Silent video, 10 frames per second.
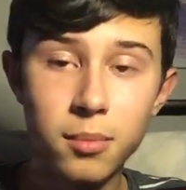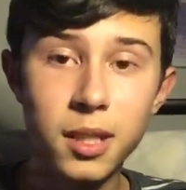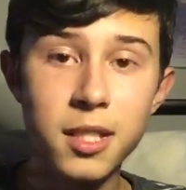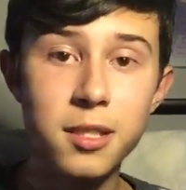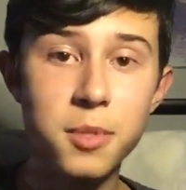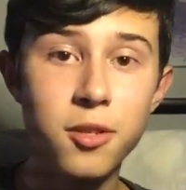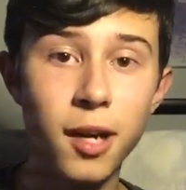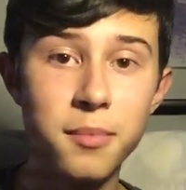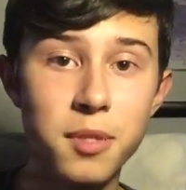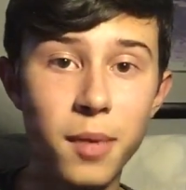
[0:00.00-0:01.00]
Please
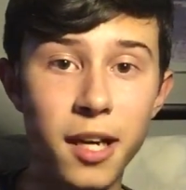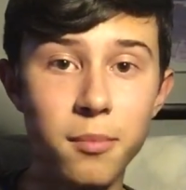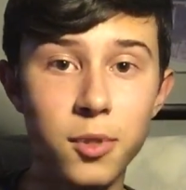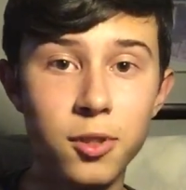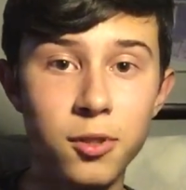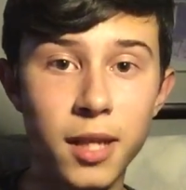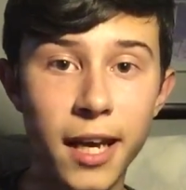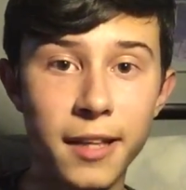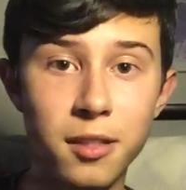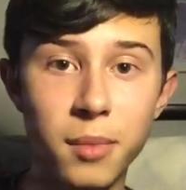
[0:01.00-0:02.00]
subscribe to Mike Mood
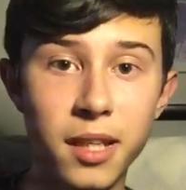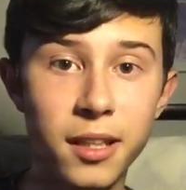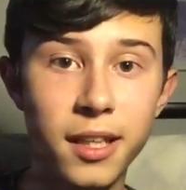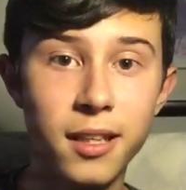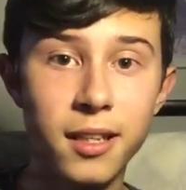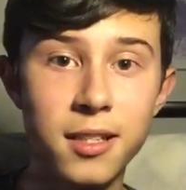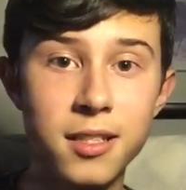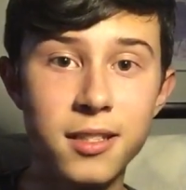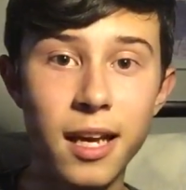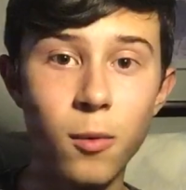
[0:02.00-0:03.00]
and the Meatly
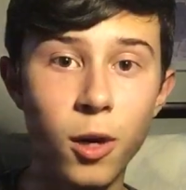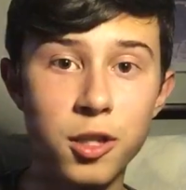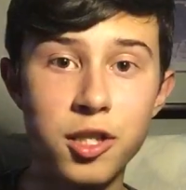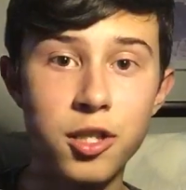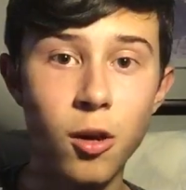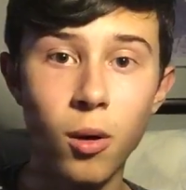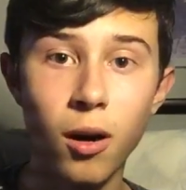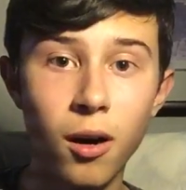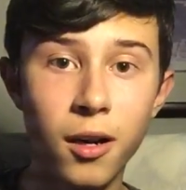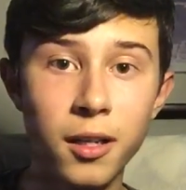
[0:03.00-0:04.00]
because they work so
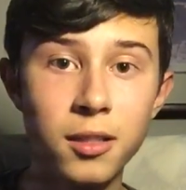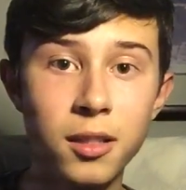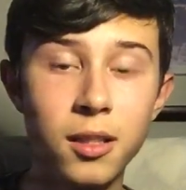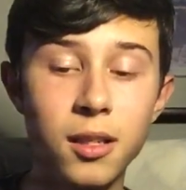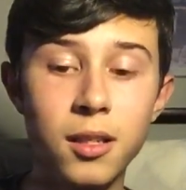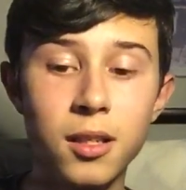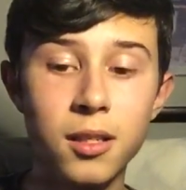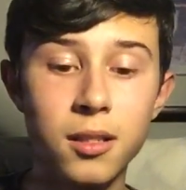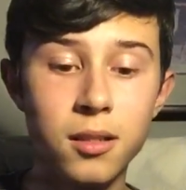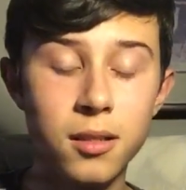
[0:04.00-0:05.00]
hard
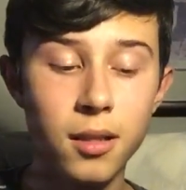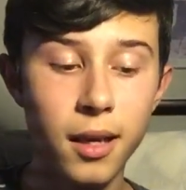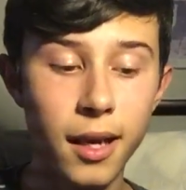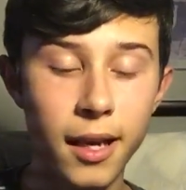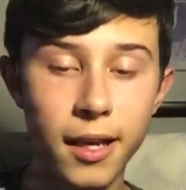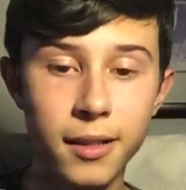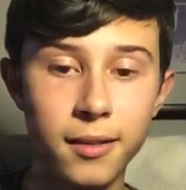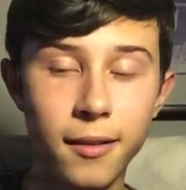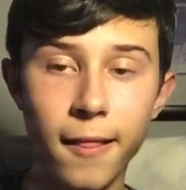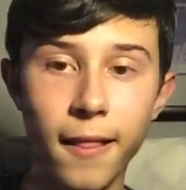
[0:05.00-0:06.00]

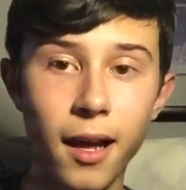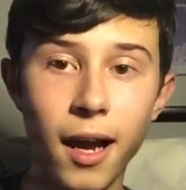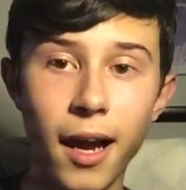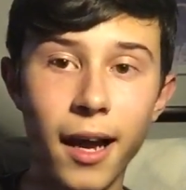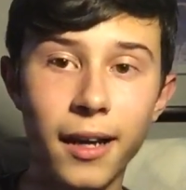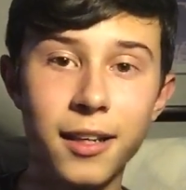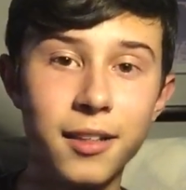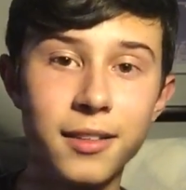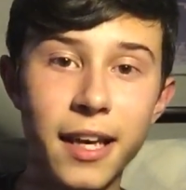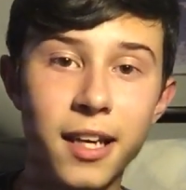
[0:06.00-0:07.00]
and I
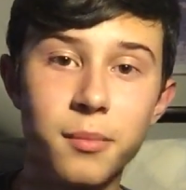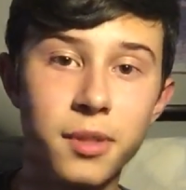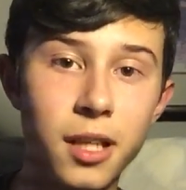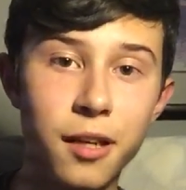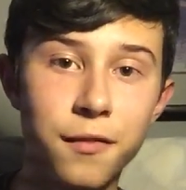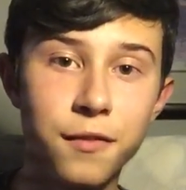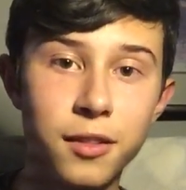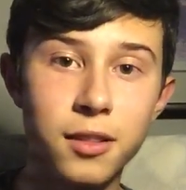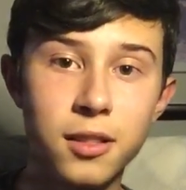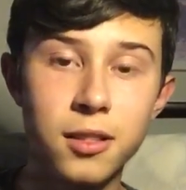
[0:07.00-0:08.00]
can't thank them enough.
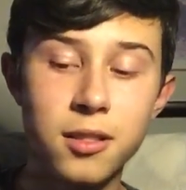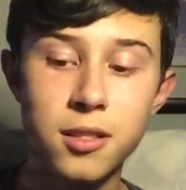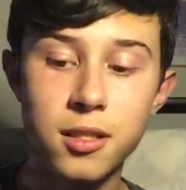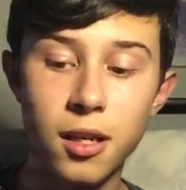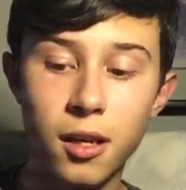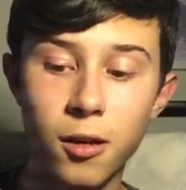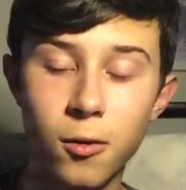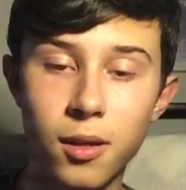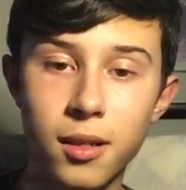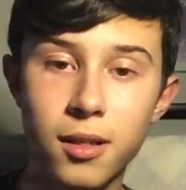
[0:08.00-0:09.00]

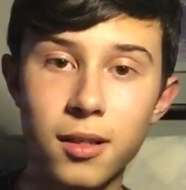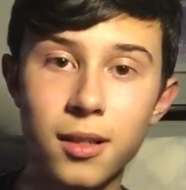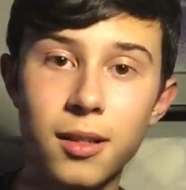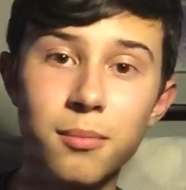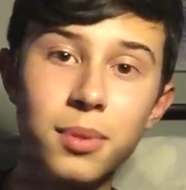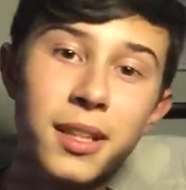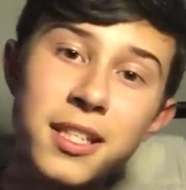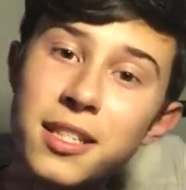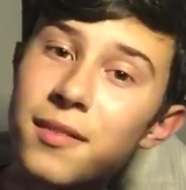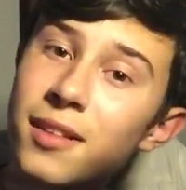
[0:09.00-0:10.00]
So
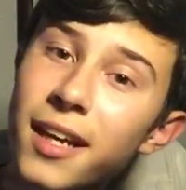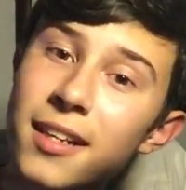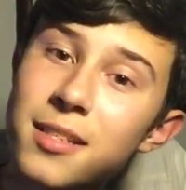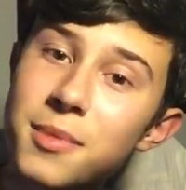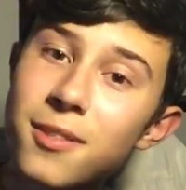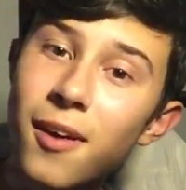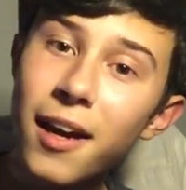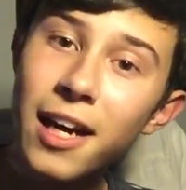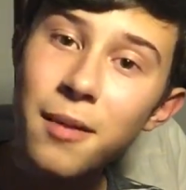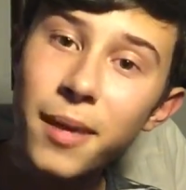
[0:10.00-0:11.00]
please leave a like and
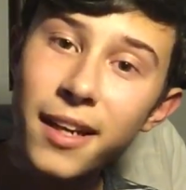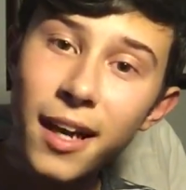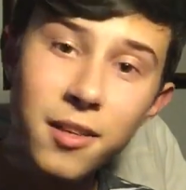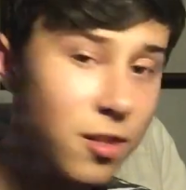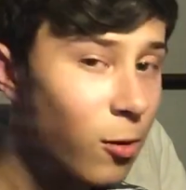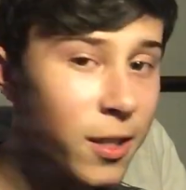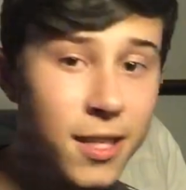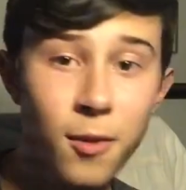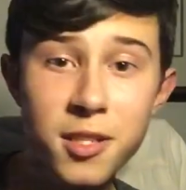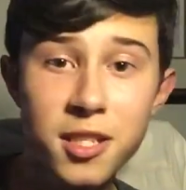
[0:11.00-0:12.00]
subscribe and as always
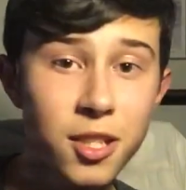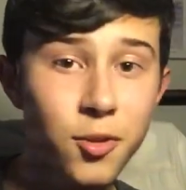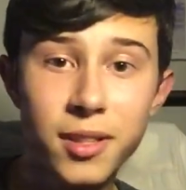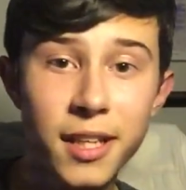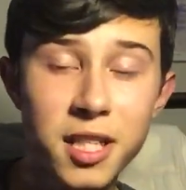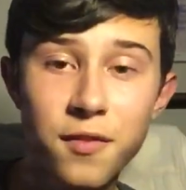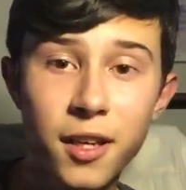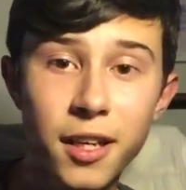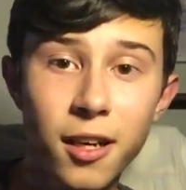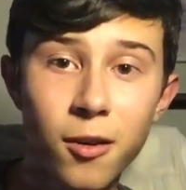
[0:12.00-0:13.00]
I will see you in the next
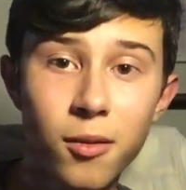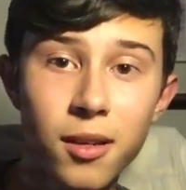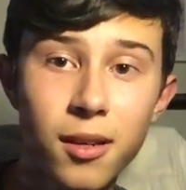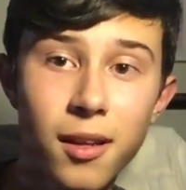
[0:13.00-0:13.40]
video.